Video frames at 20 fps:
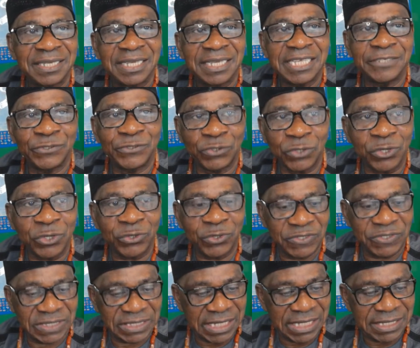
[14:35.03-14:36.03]
in Sokoto
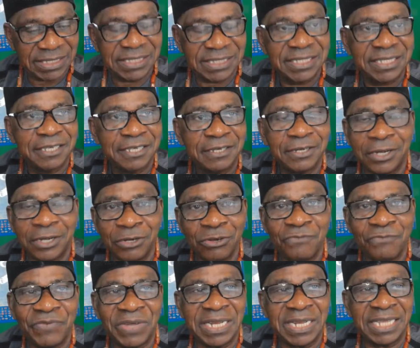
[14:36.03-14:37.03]
State, all
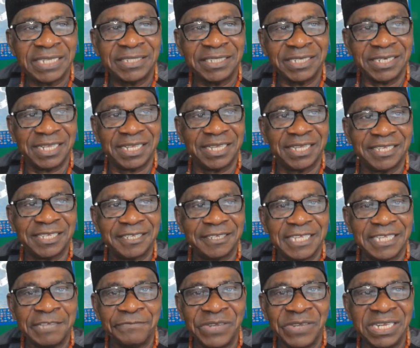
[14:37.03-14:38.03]
over Nigeria,
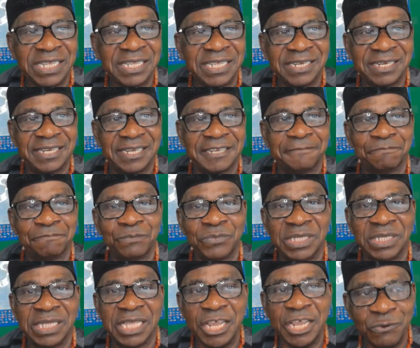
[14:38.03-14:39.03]
even in
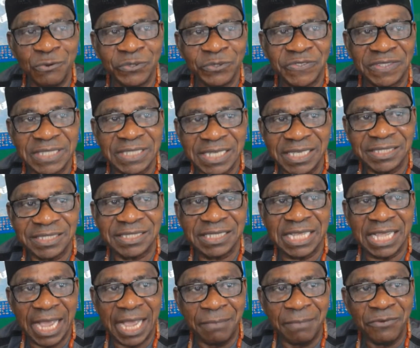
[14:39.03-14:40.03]
Enugu State,
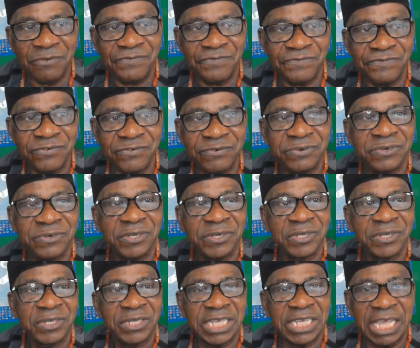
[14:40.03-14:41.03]
in Hamufu,
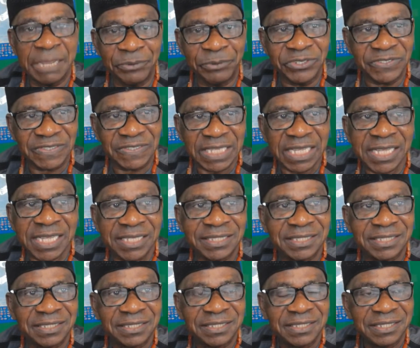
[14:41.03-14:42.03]
Ebonyi State,
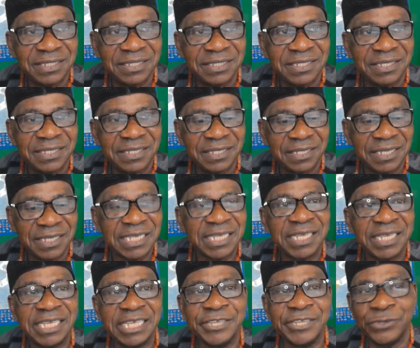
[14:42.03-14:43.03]

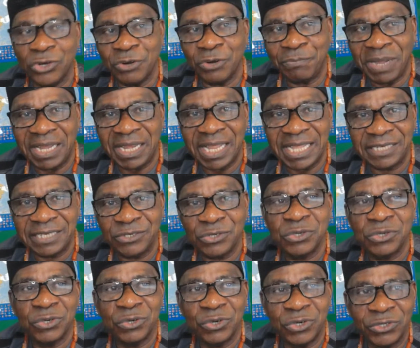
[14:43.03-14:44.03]
in Yoruba Land,
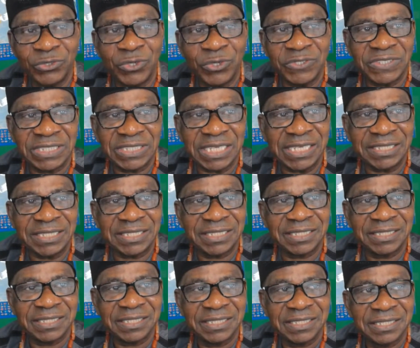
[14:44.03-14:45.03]
Ondo State,
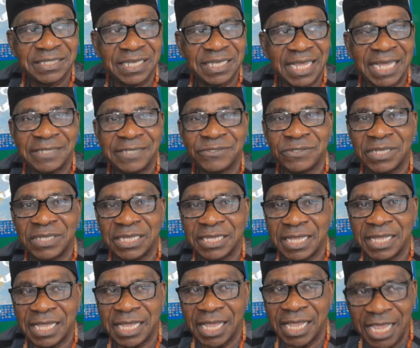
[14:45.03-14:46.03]
and
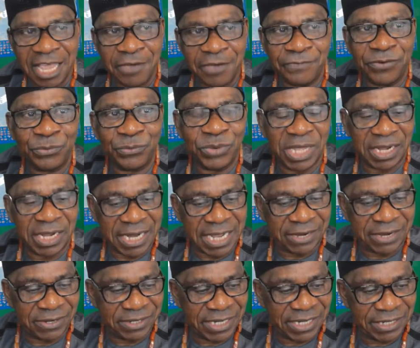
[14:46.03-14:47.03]
everywhere
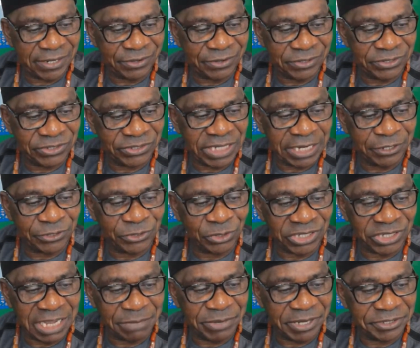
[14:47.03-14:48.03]
around the country. They're not
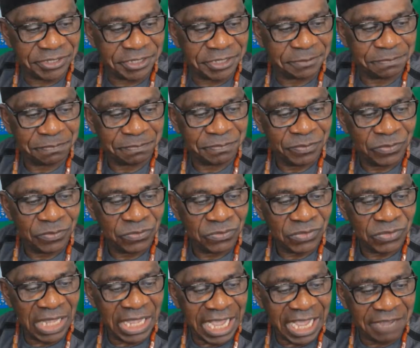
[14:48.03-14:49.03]
talking about it.
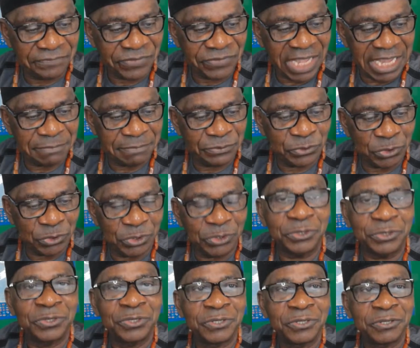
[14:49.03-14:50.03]
They have time to